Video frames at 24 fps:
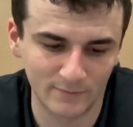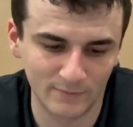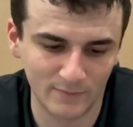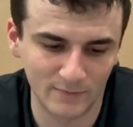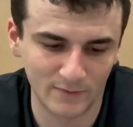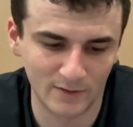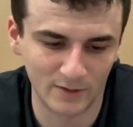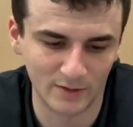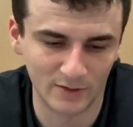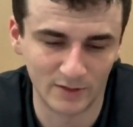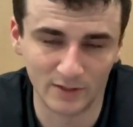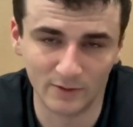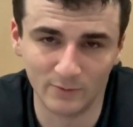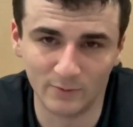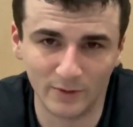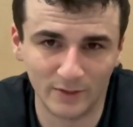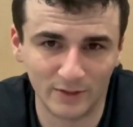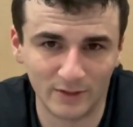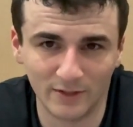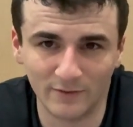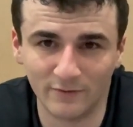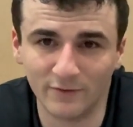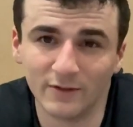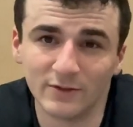to see
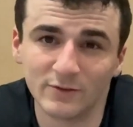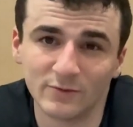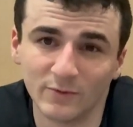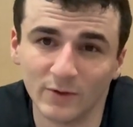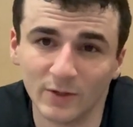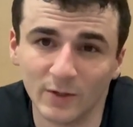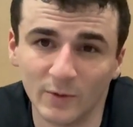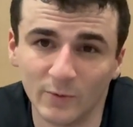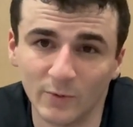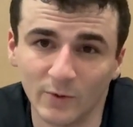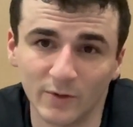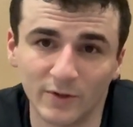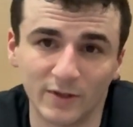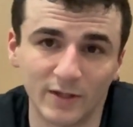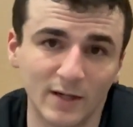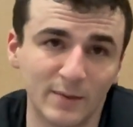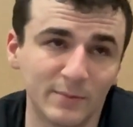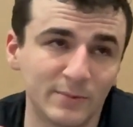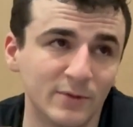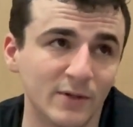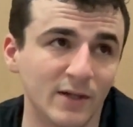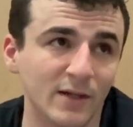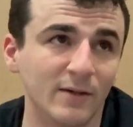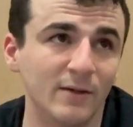if it's really worth the
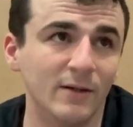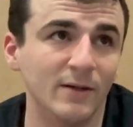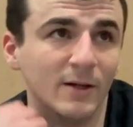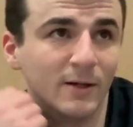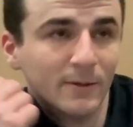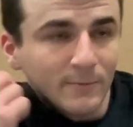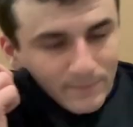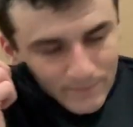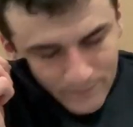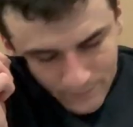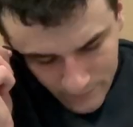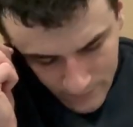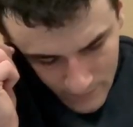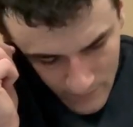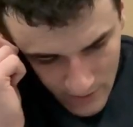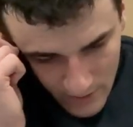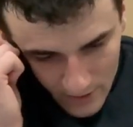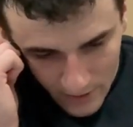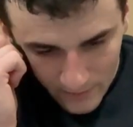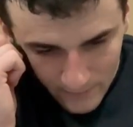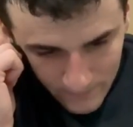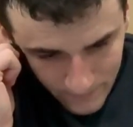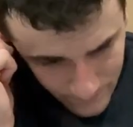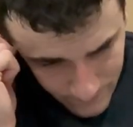upgrade, you know?
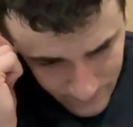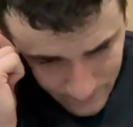So,